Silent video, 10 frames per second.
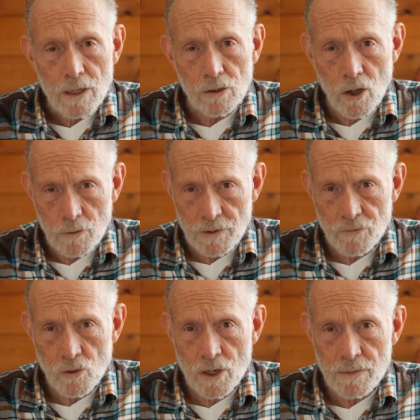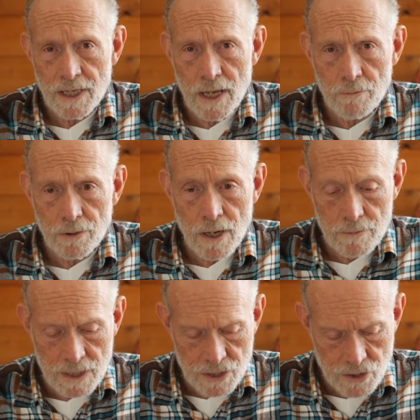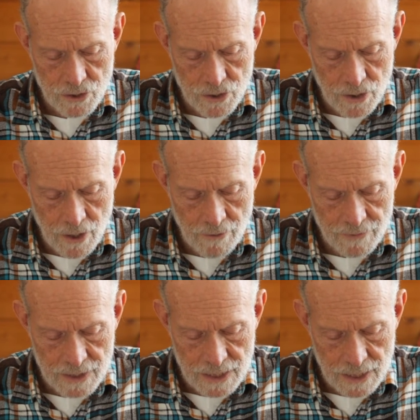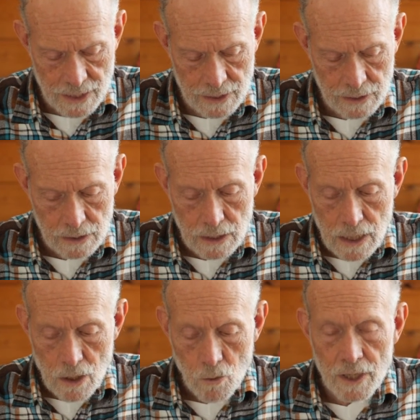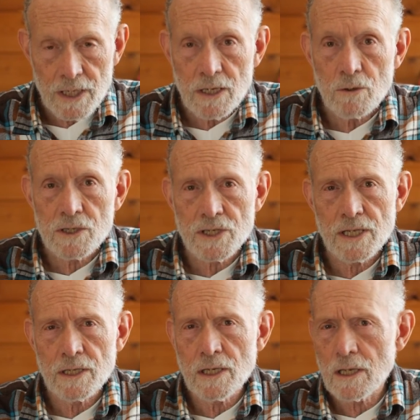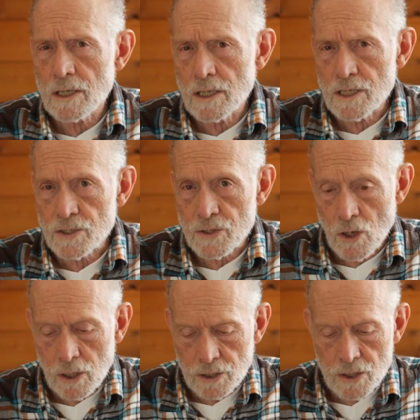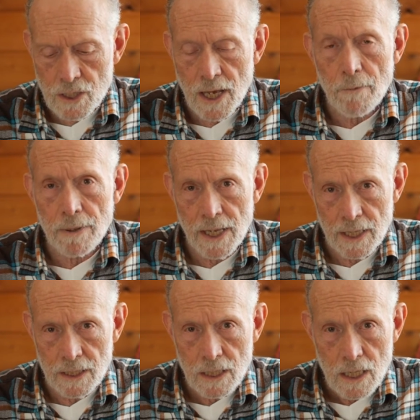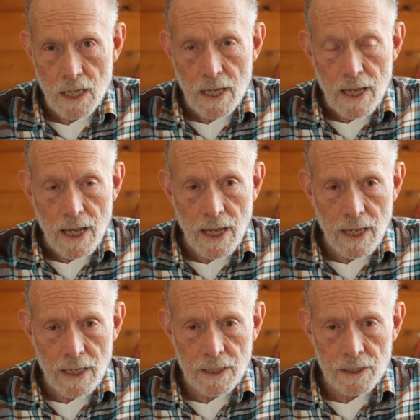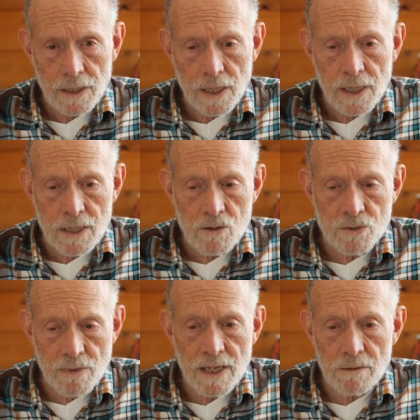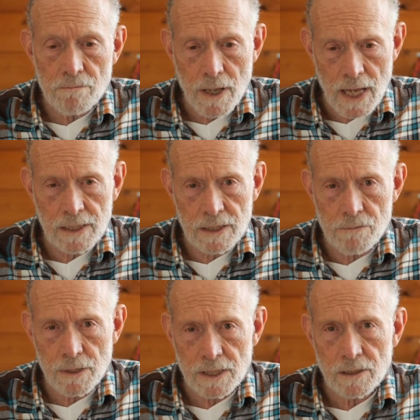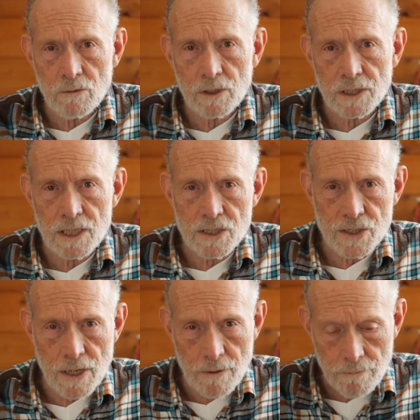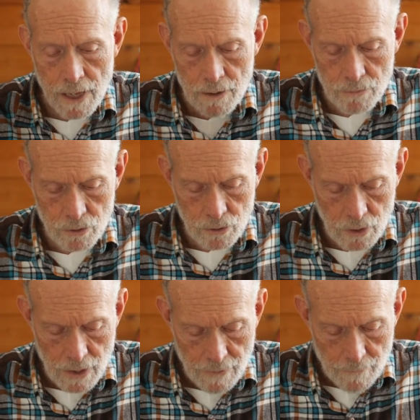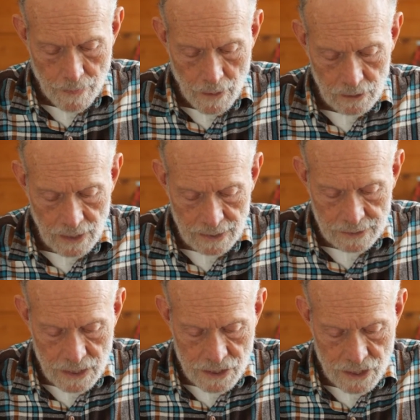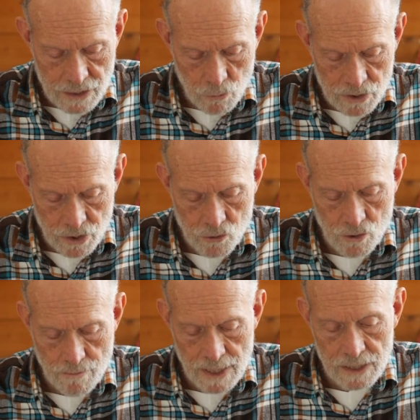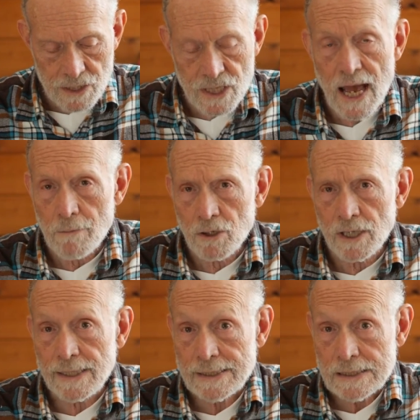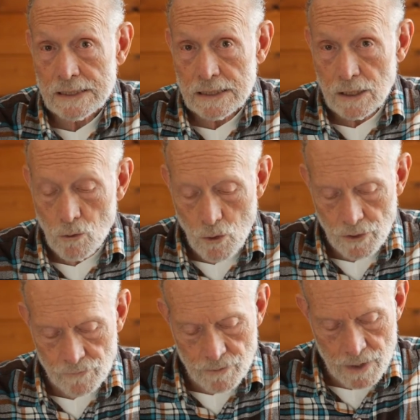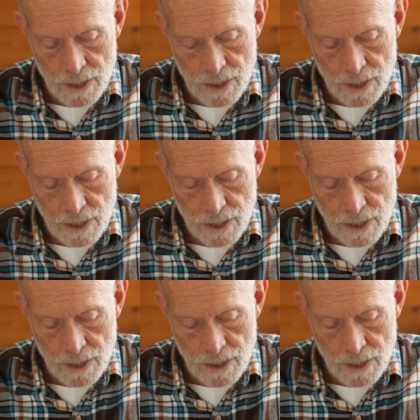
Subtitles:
long before he became Prime Minister of India, when he was in the SALT campaign, and he was being badly beaten with these bamboo lathis. It was a tremendous hammering. Quoting from